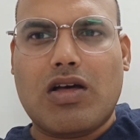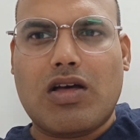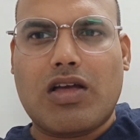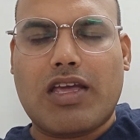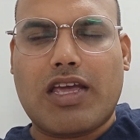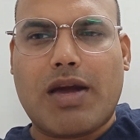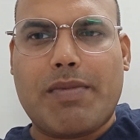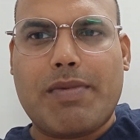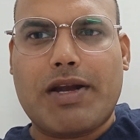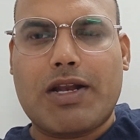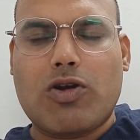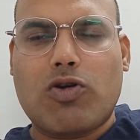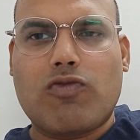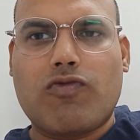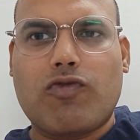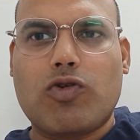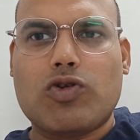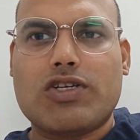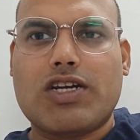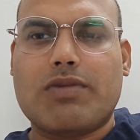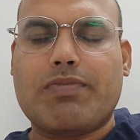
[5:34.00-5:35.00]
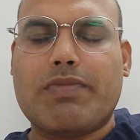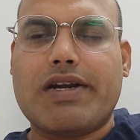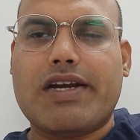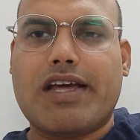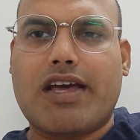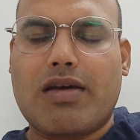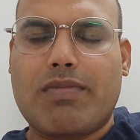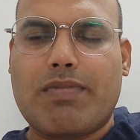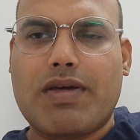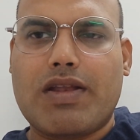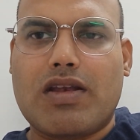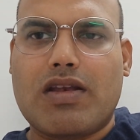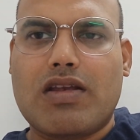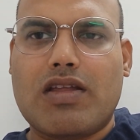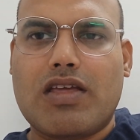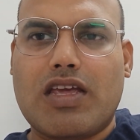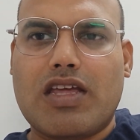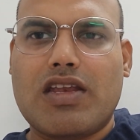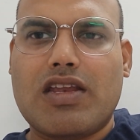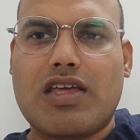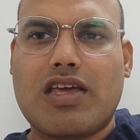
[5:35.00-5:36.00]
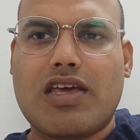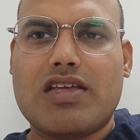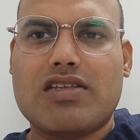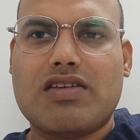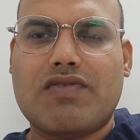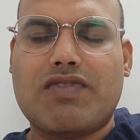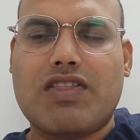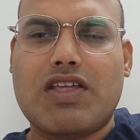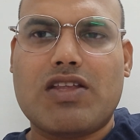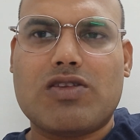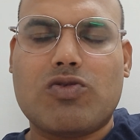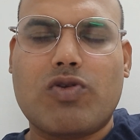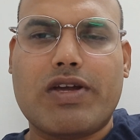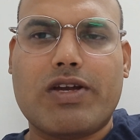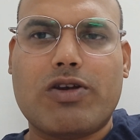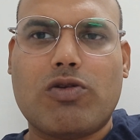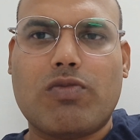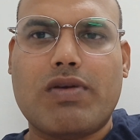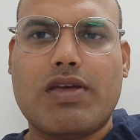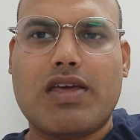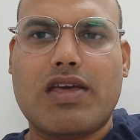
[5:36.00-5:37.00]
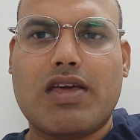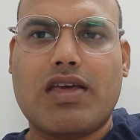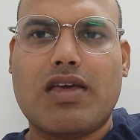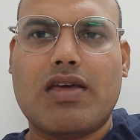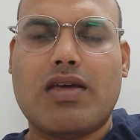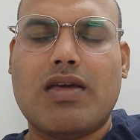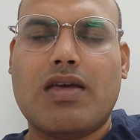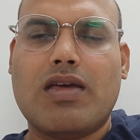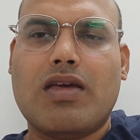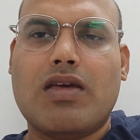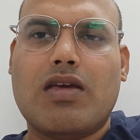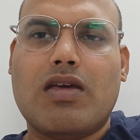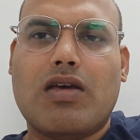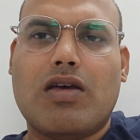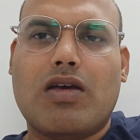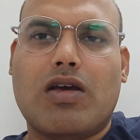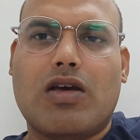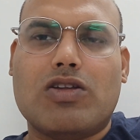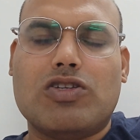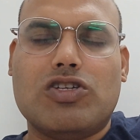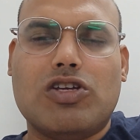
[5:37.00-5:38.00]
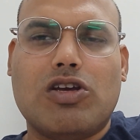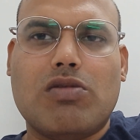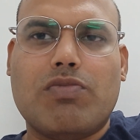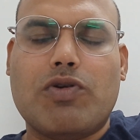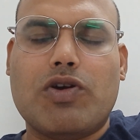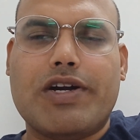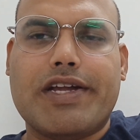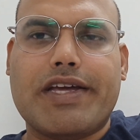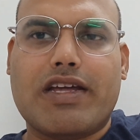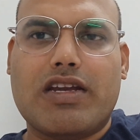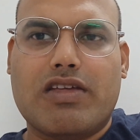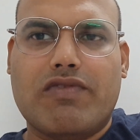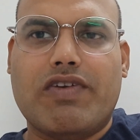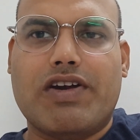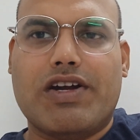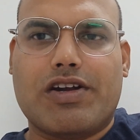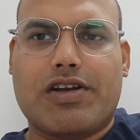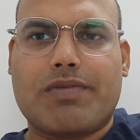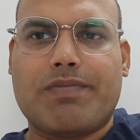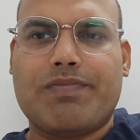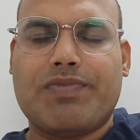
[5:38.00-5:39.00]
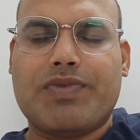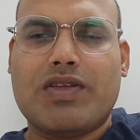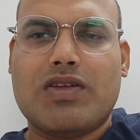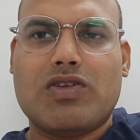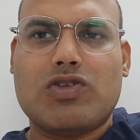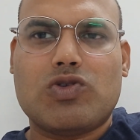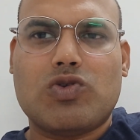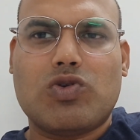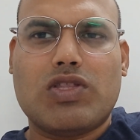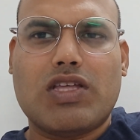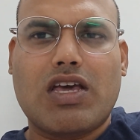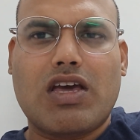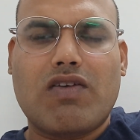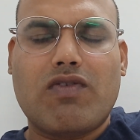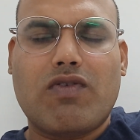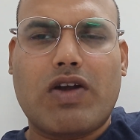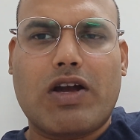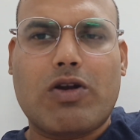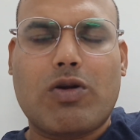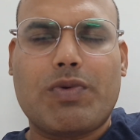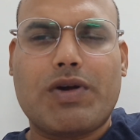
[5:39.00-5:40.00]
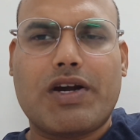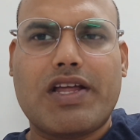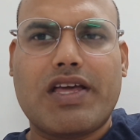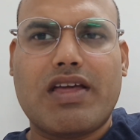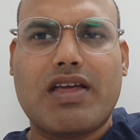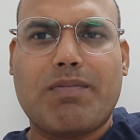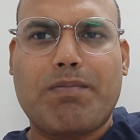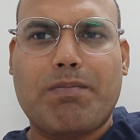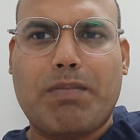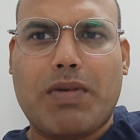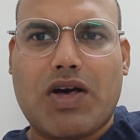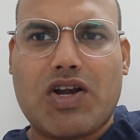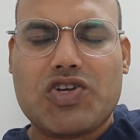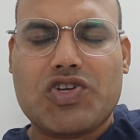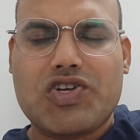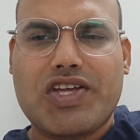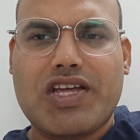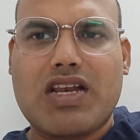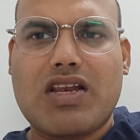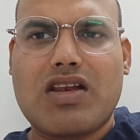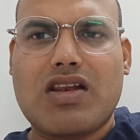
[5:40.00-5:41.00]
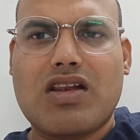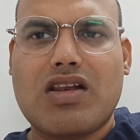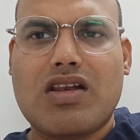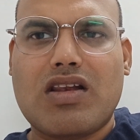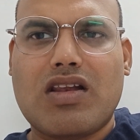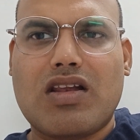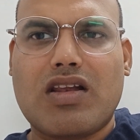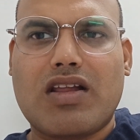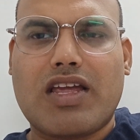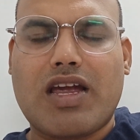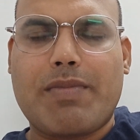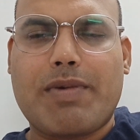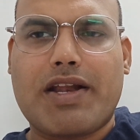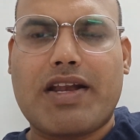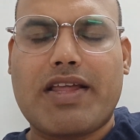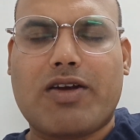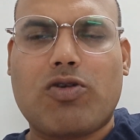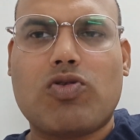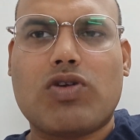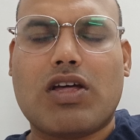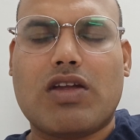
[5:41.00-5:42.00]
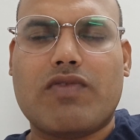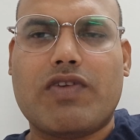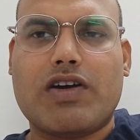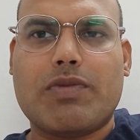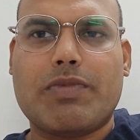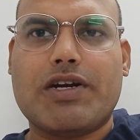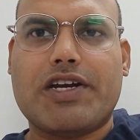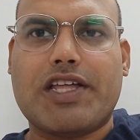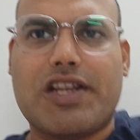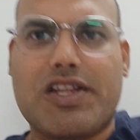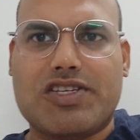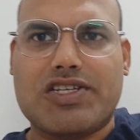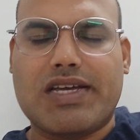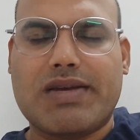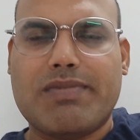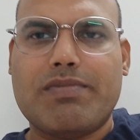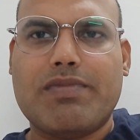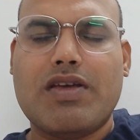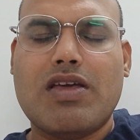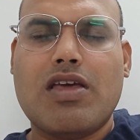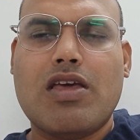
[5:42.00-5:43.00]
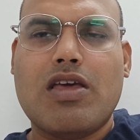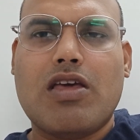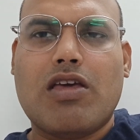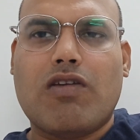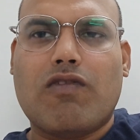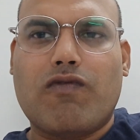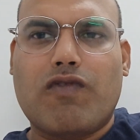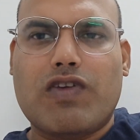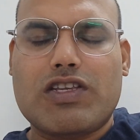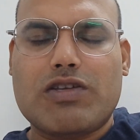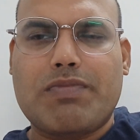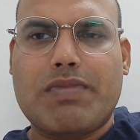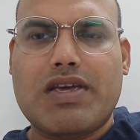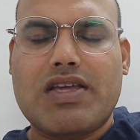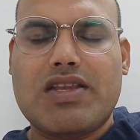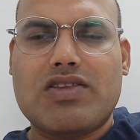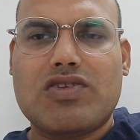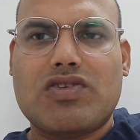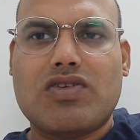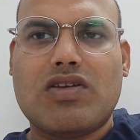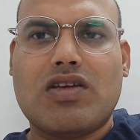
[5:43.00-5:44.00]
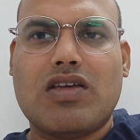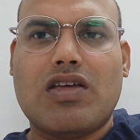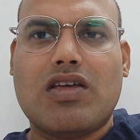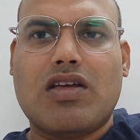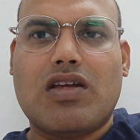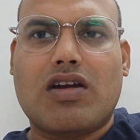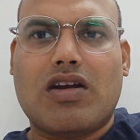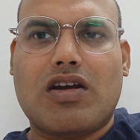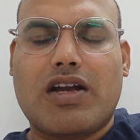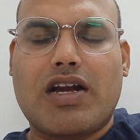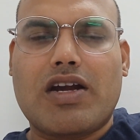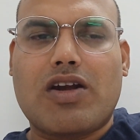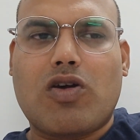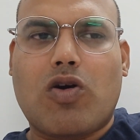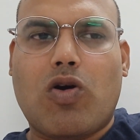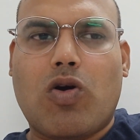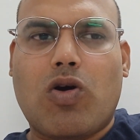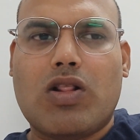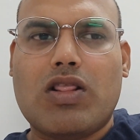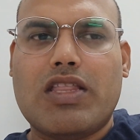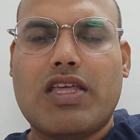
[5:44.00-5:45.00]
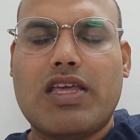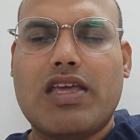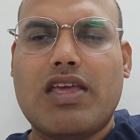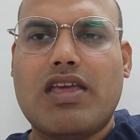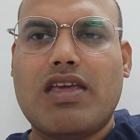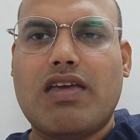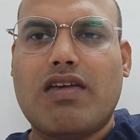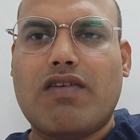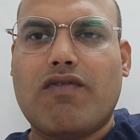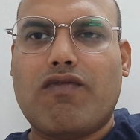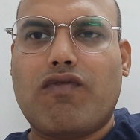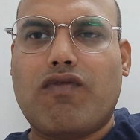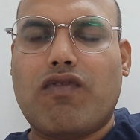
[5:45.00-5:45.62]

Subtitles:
capital outflows that might happen in case if there is going to be a geopolitical event. So they have adopted a partial capital account convertibility regime, which means that all the